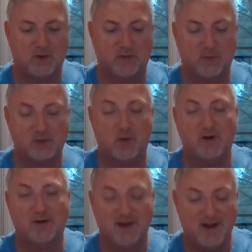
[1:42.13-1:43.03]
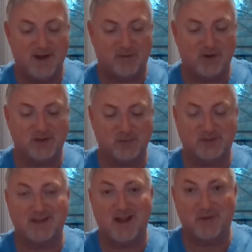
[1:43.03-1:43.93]
the first part for us was a
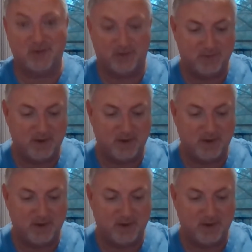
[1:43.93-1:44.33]
downhill.